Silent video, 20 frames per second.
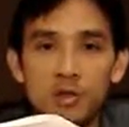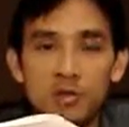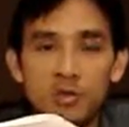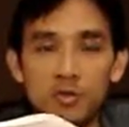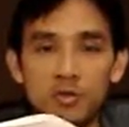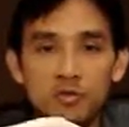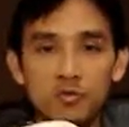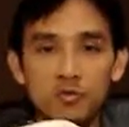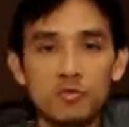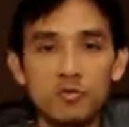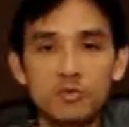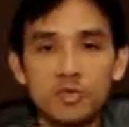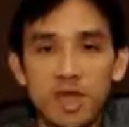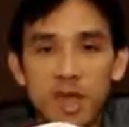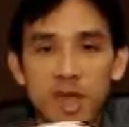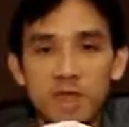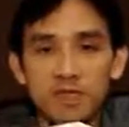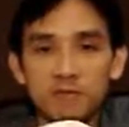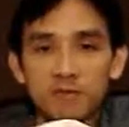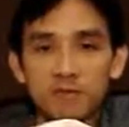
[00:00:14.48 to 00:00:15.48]
use
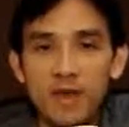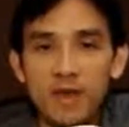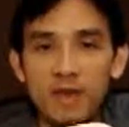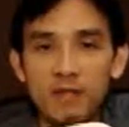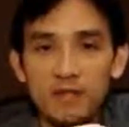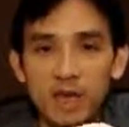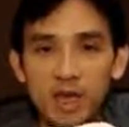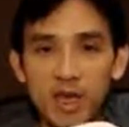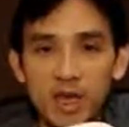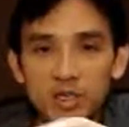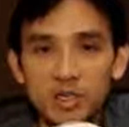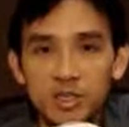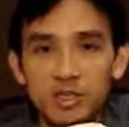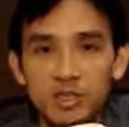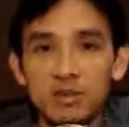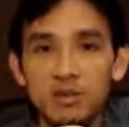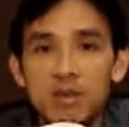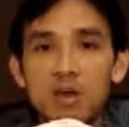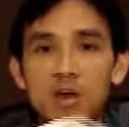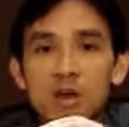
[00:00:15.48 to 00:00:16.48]
as a
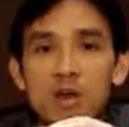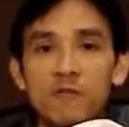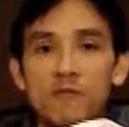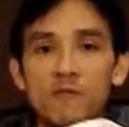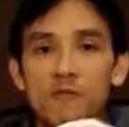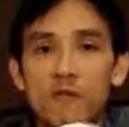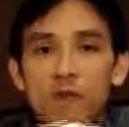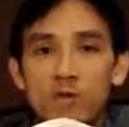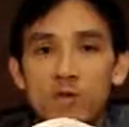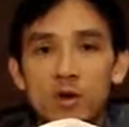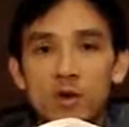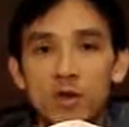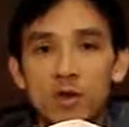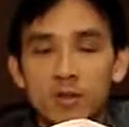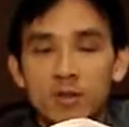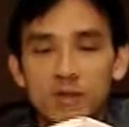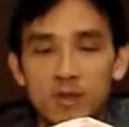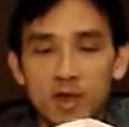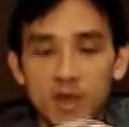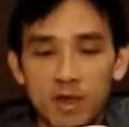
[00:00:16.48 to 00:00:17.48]
foundation for
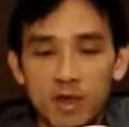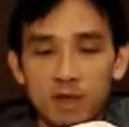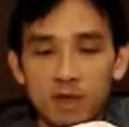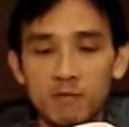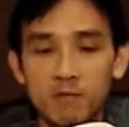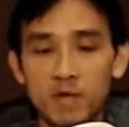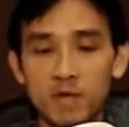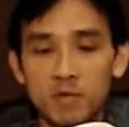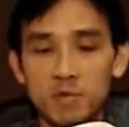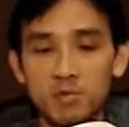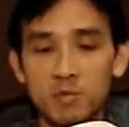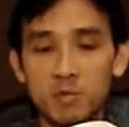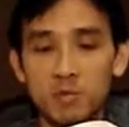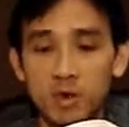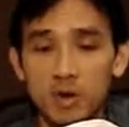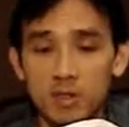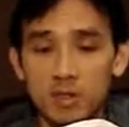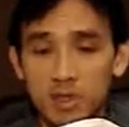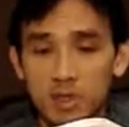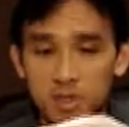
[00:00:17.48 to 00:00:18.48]
their investment
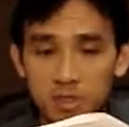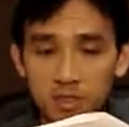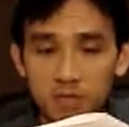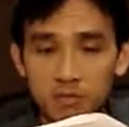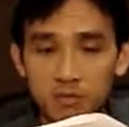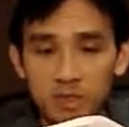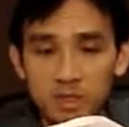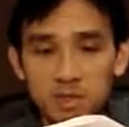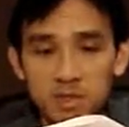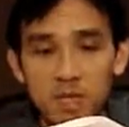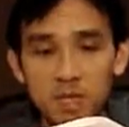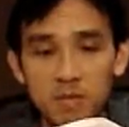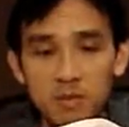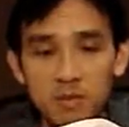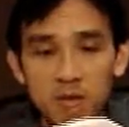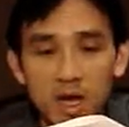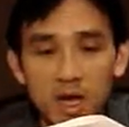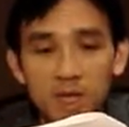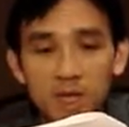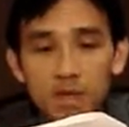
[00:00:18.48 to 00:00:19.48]
process in the real
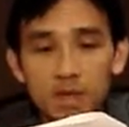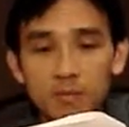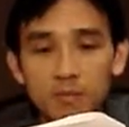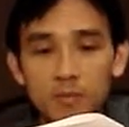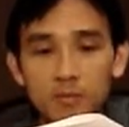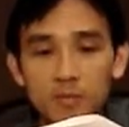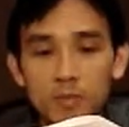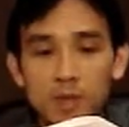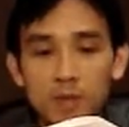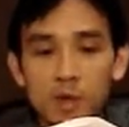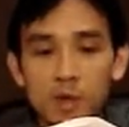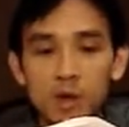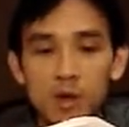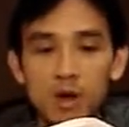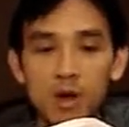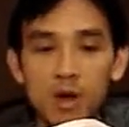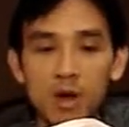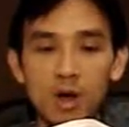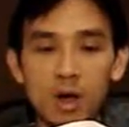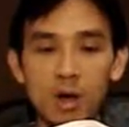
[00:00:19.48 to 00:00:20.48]
estate market.
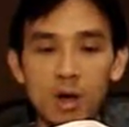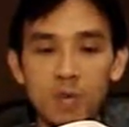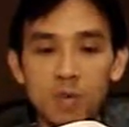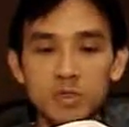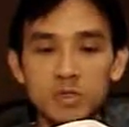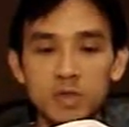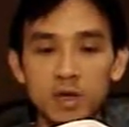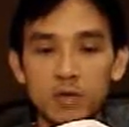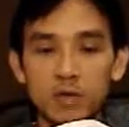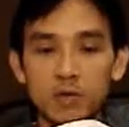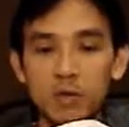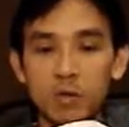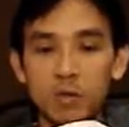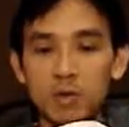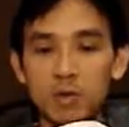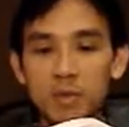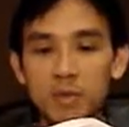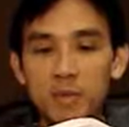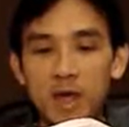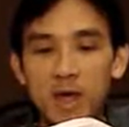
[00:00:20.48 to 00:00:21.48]
I also
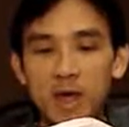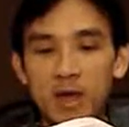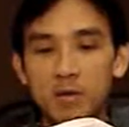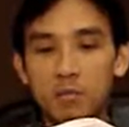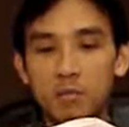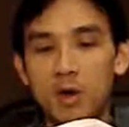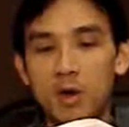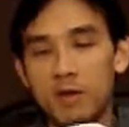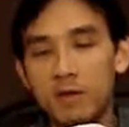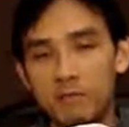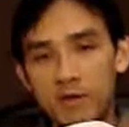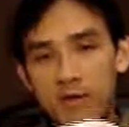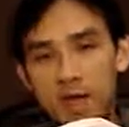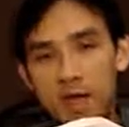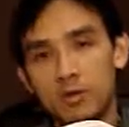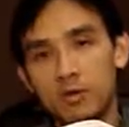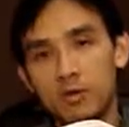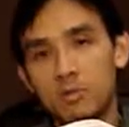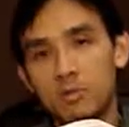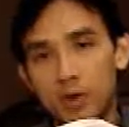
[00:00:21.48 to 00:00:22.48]
talk about my
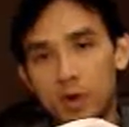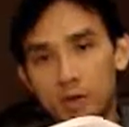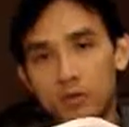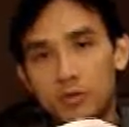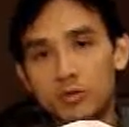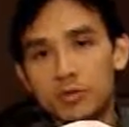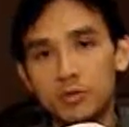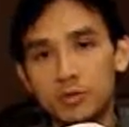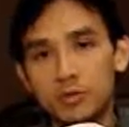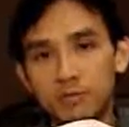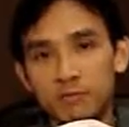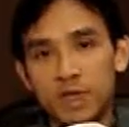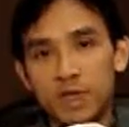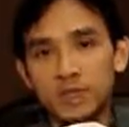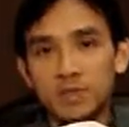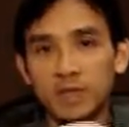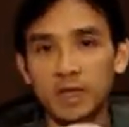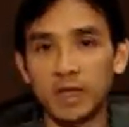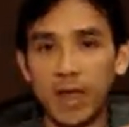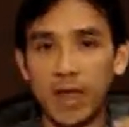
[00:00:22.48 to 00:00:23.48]
value approach to
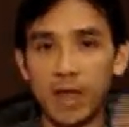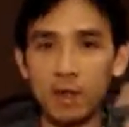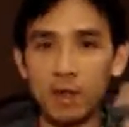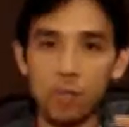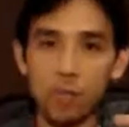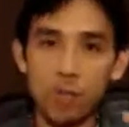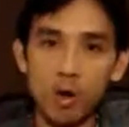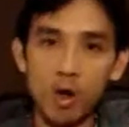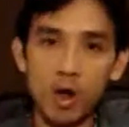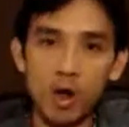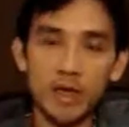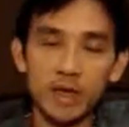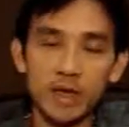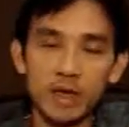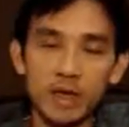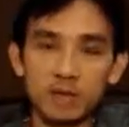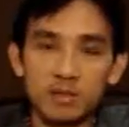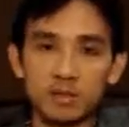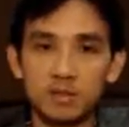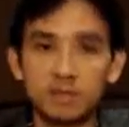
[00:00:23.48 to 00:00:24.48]
investing and why
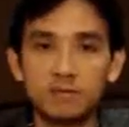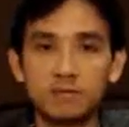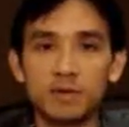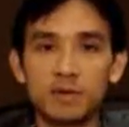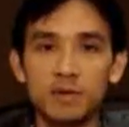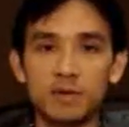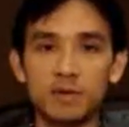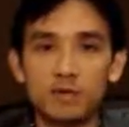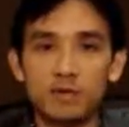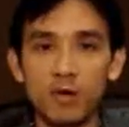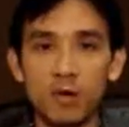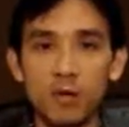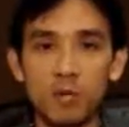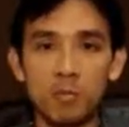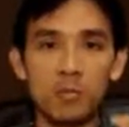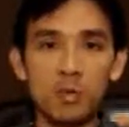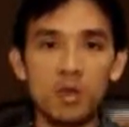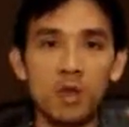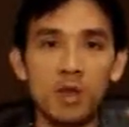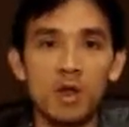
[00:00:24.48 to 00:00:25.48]
it's different
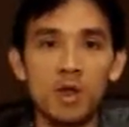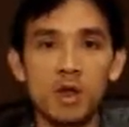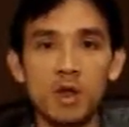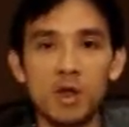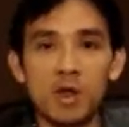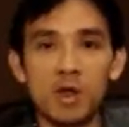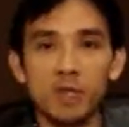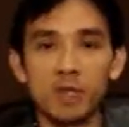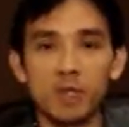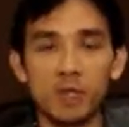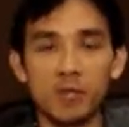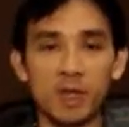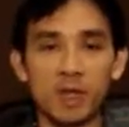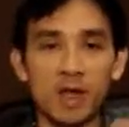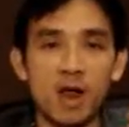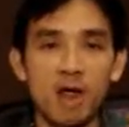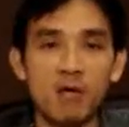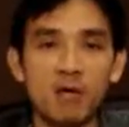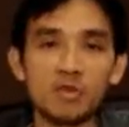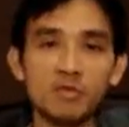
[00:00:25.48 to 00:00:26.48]
from the
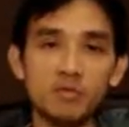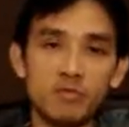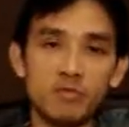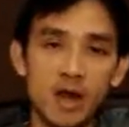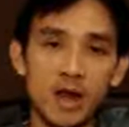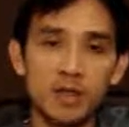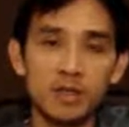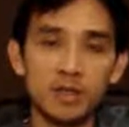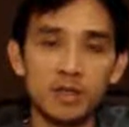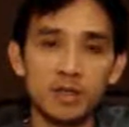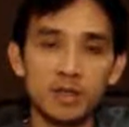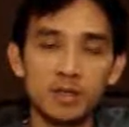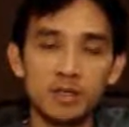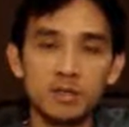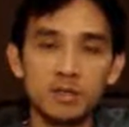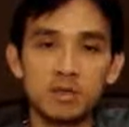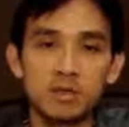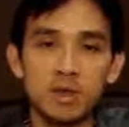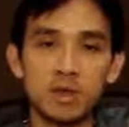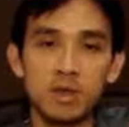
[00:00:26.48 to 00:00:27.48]
current
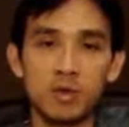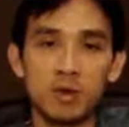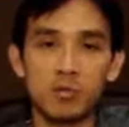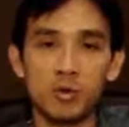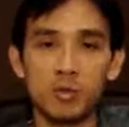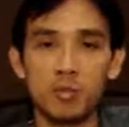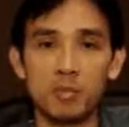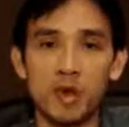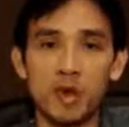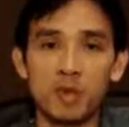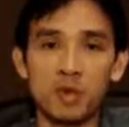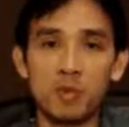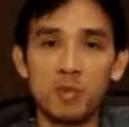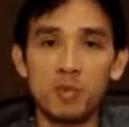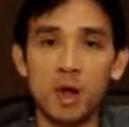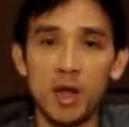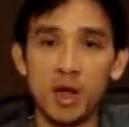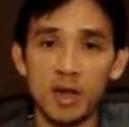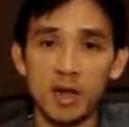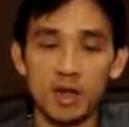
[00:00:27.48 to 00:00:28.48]
strategies promoted
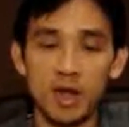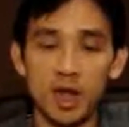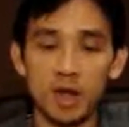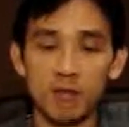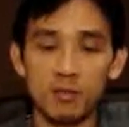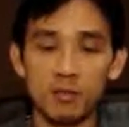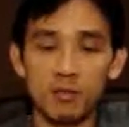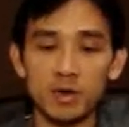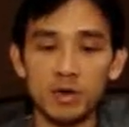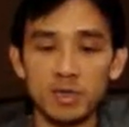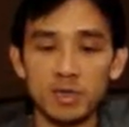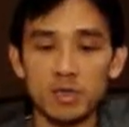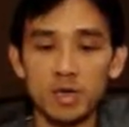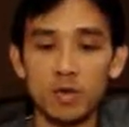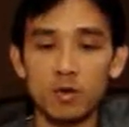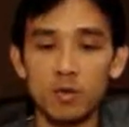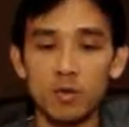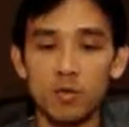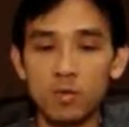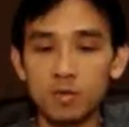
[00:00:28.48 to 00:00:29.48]
by other real
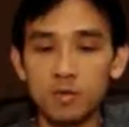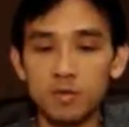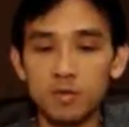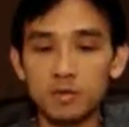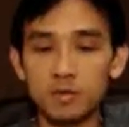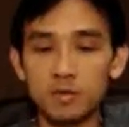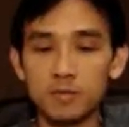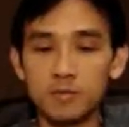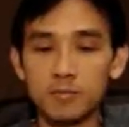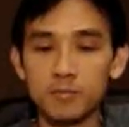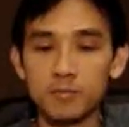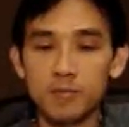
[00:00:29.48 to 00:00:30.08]
estate authors.